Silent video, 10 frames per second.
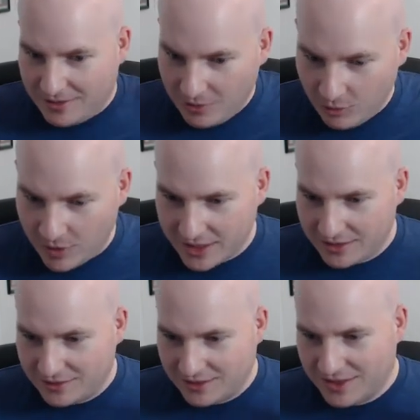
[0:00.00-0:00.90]
what
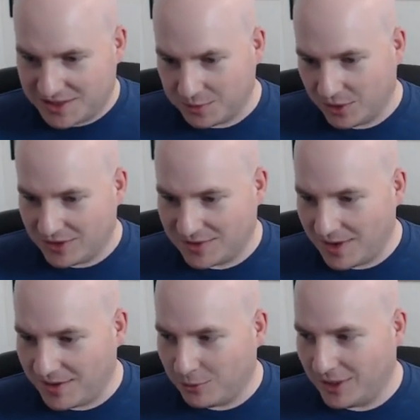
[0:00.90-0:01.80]
the experience of
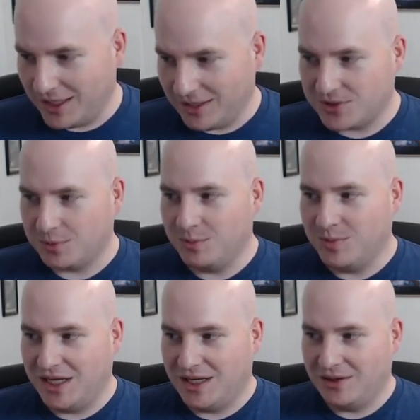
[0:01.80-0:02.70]
everyone else would
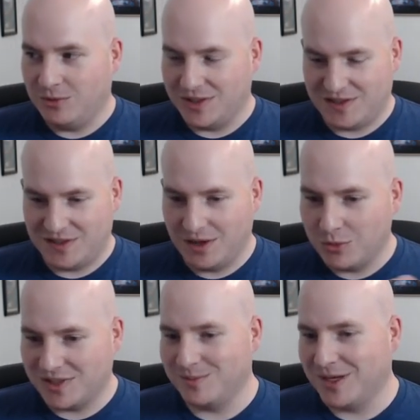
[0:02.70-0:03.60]
be when
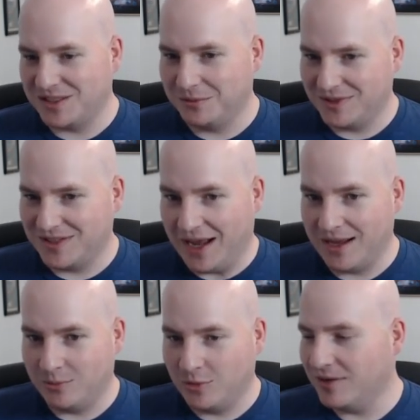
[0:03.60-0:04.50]
someone's messing with
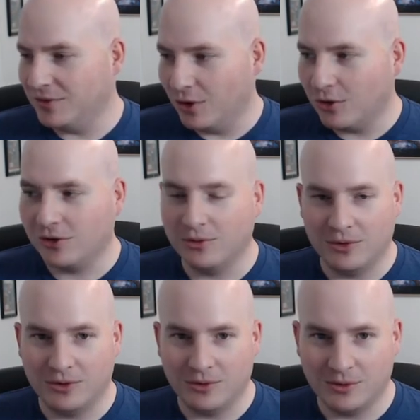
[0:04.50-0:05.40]
time. We have no clue
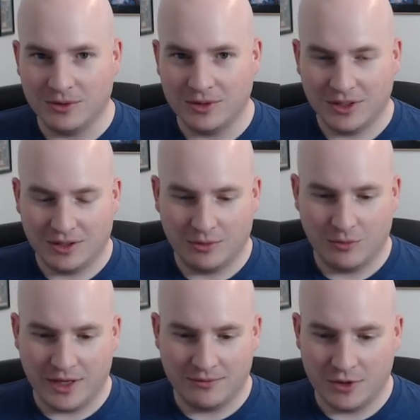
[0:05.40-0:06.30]
who.
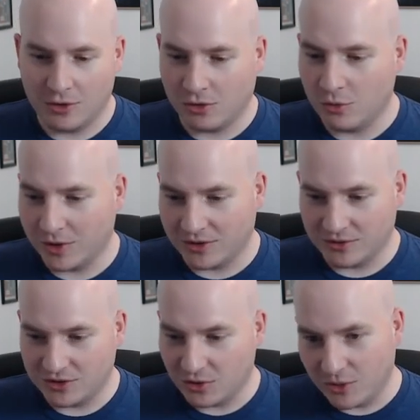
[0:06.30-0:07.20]
We have no clue what
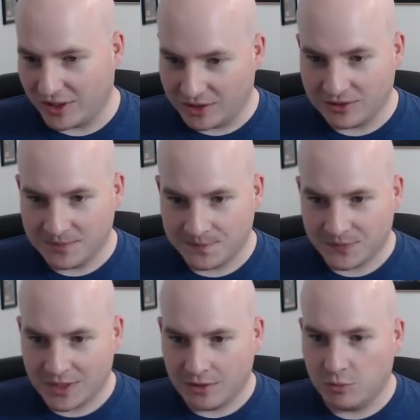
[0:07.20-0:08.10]
they're doing.
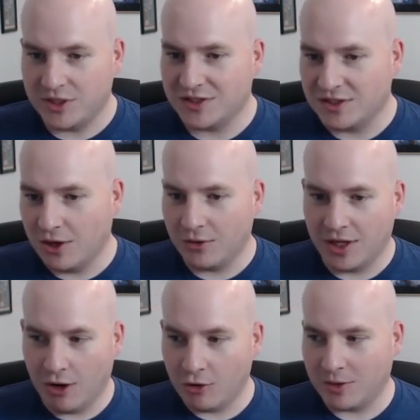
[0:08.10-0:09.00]
We just know
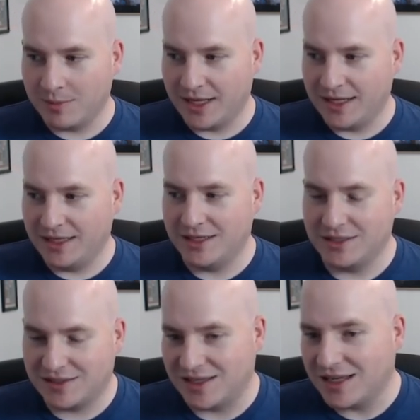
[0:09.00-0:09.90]
that Okabe
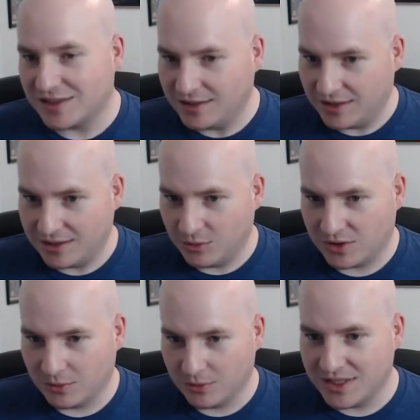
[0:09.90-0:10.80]
is sensing it with
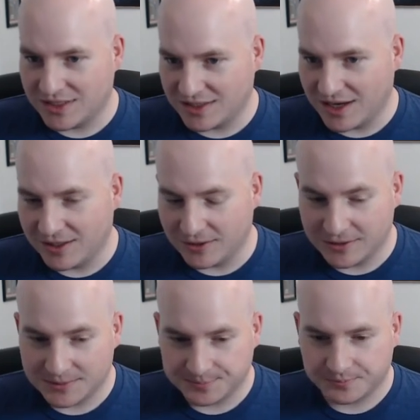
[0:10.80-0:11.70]
the reading Steiner.